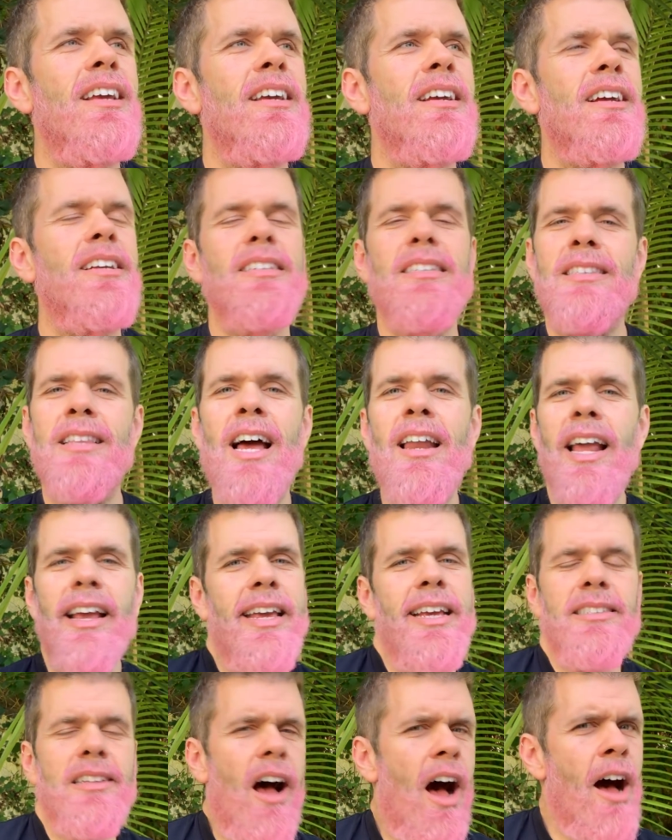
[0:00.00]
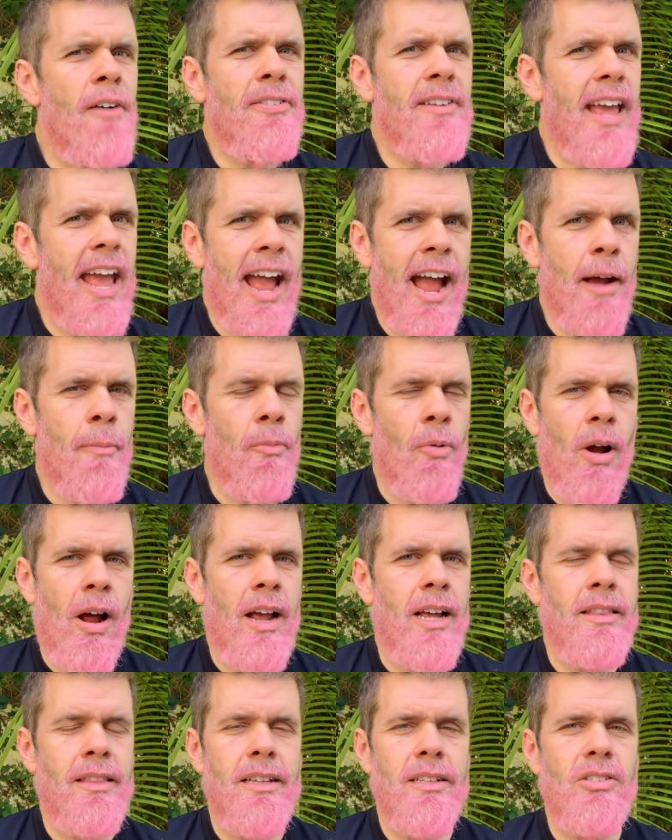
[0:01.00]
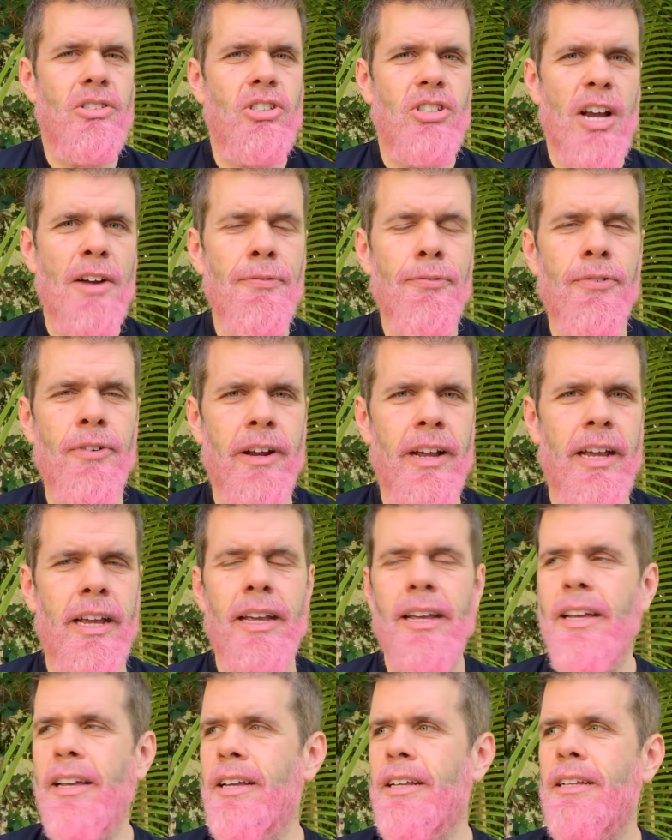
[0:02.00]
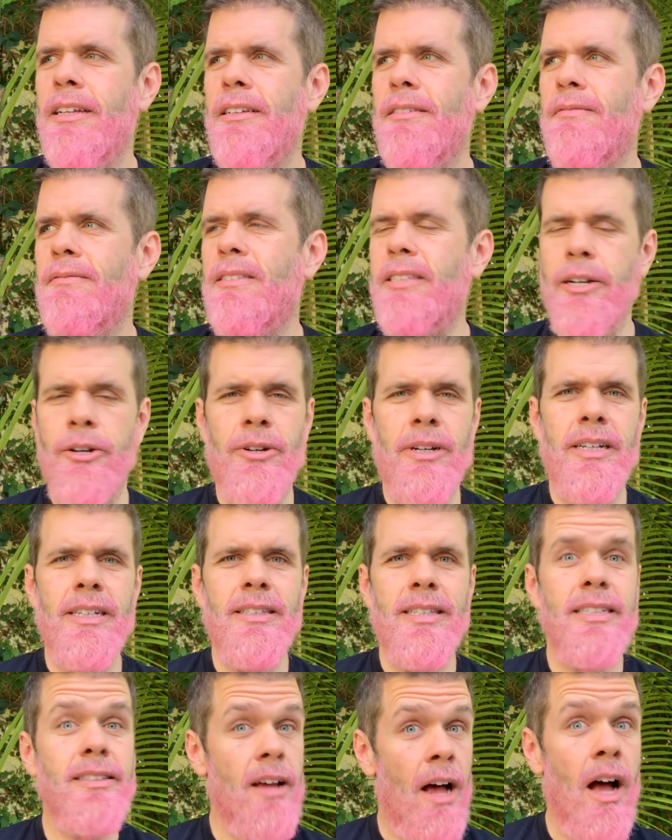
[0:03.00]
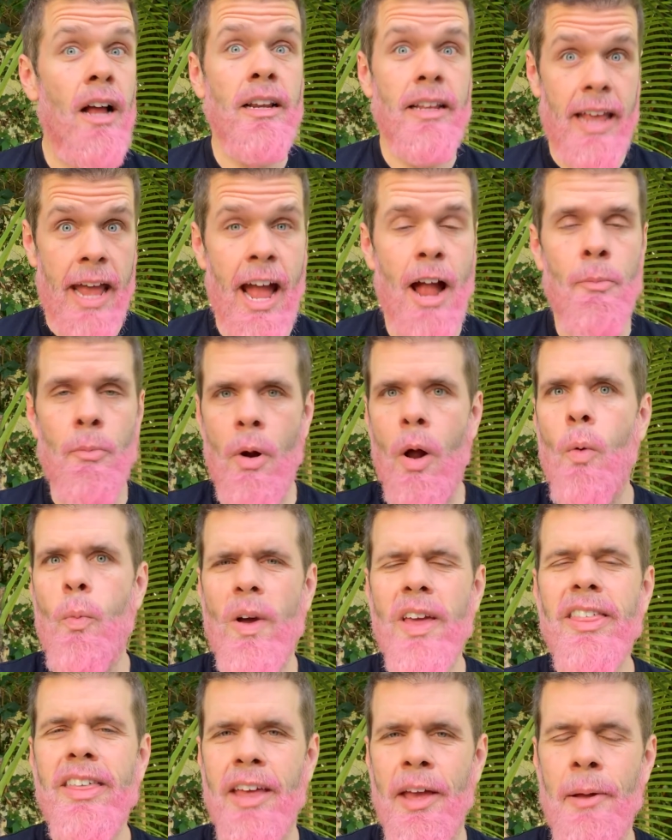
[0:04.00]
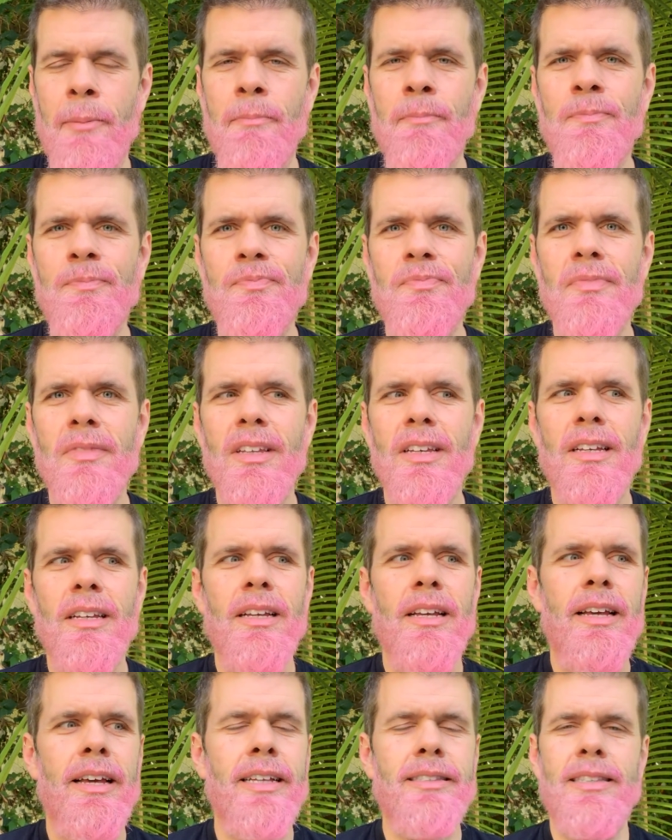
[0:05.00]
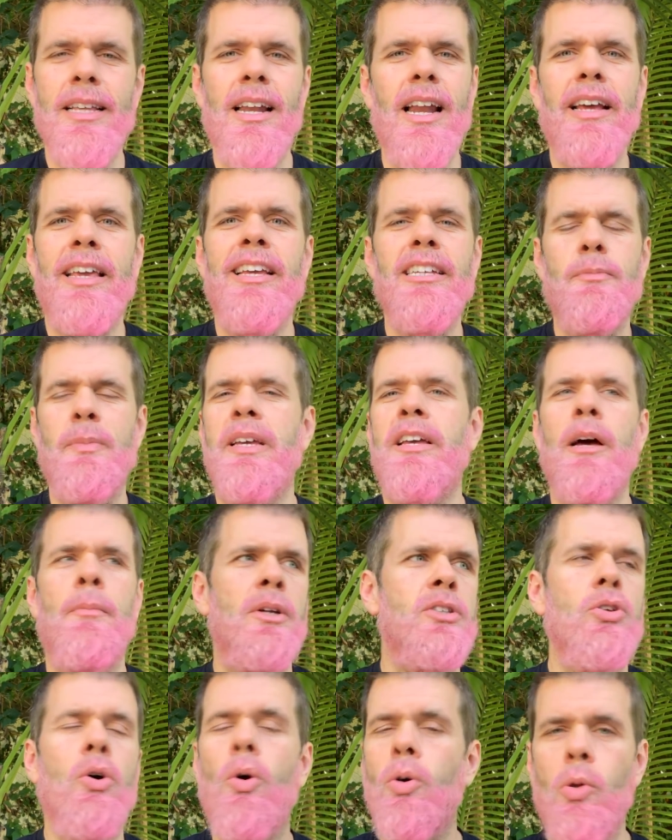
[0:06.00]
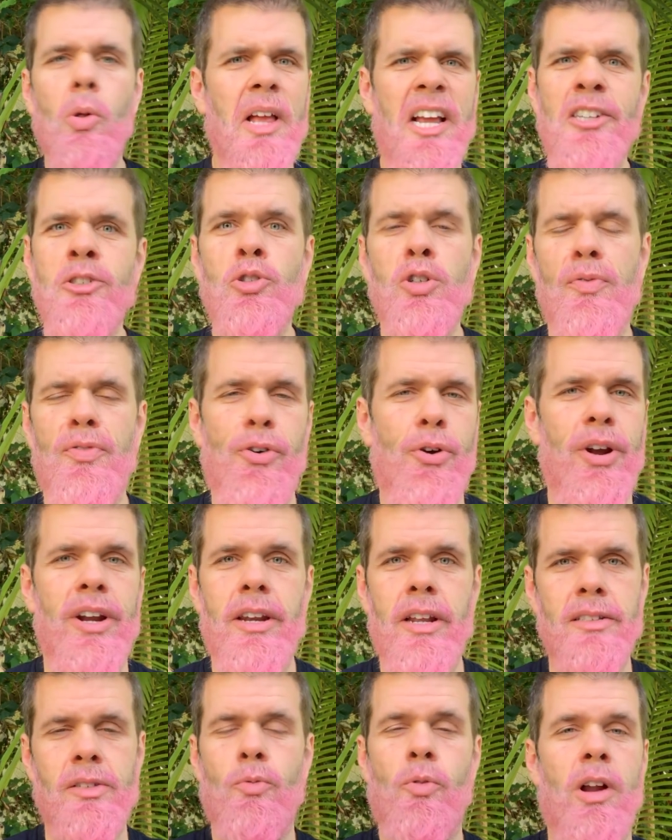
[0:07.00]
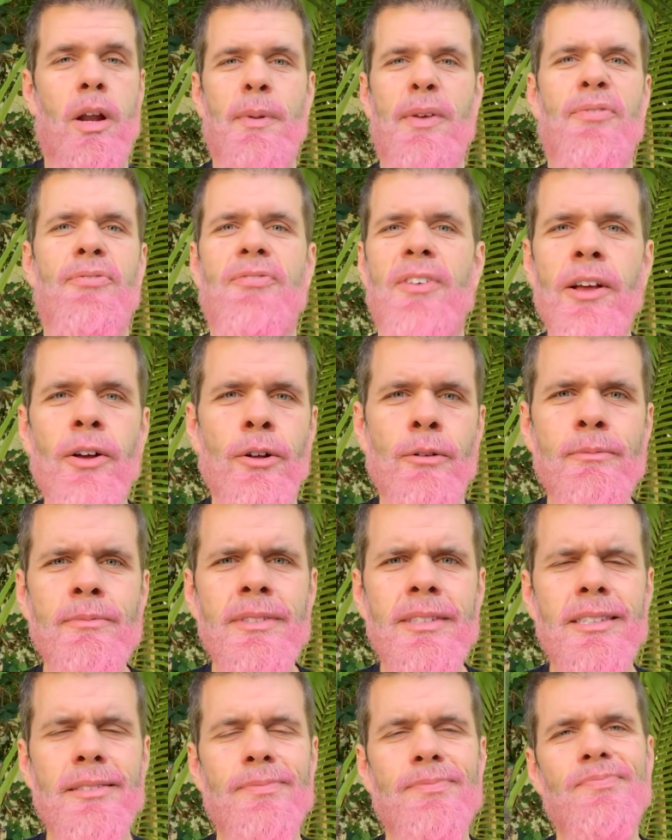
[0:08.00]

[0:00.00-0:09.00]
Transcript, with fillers: because it's not like he's off camera in this Jeffree series. He's on camera with him. It's not like he's become a total introvert and doesn't want to be filmed.